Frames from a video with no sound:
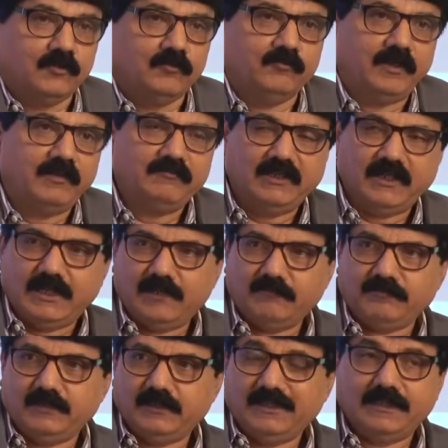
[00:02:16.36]
When we
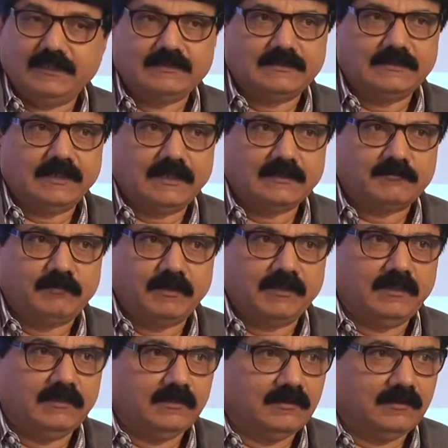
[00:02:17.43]
have a legacy as
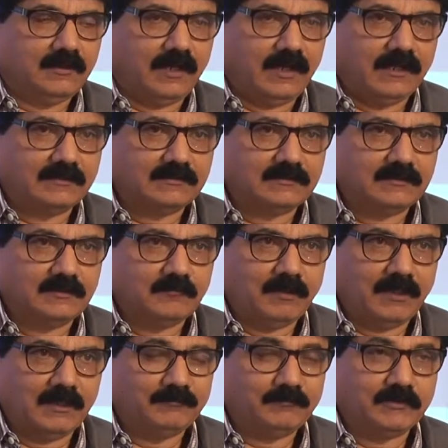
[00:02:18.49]
big as
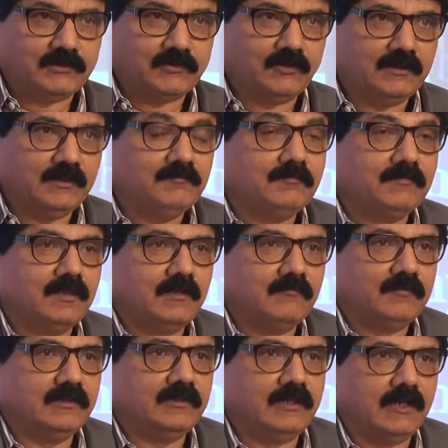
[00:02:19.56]
Bharat Petroleum
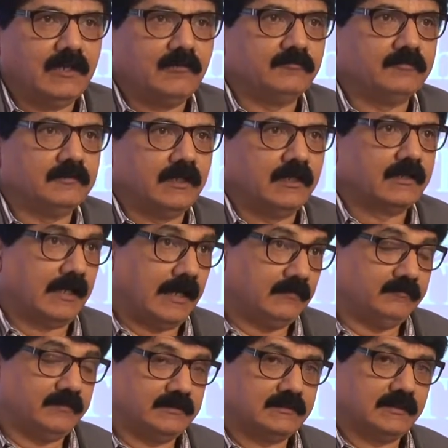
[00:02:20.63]
and when you have a, a
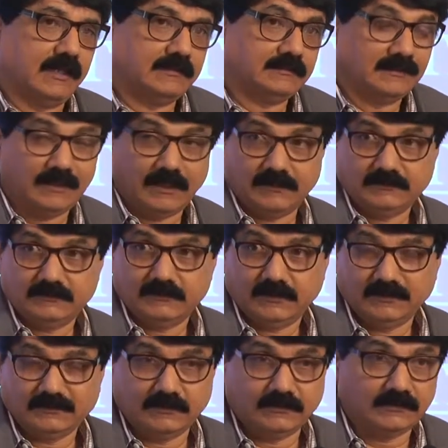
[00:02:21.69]
canvas as large
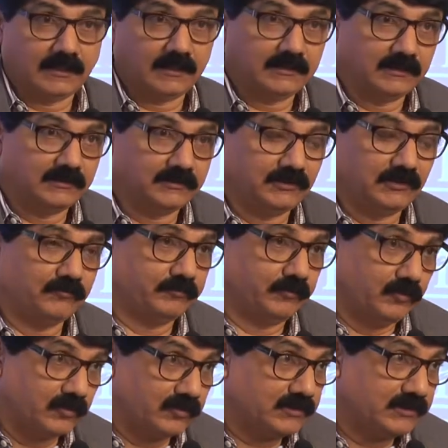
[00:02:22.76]
as the entire country of
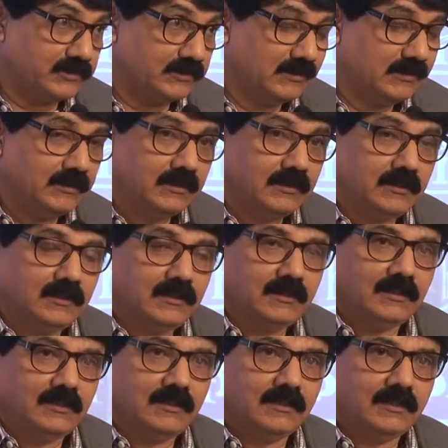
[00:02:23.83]
yours,
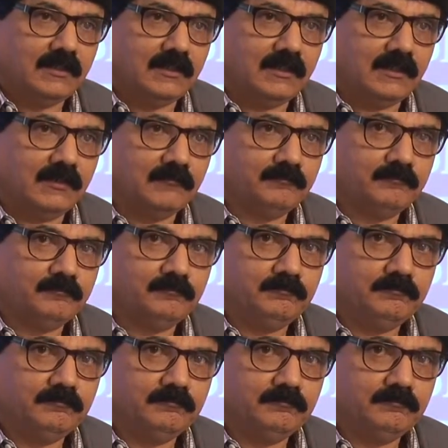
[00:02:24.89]
uh,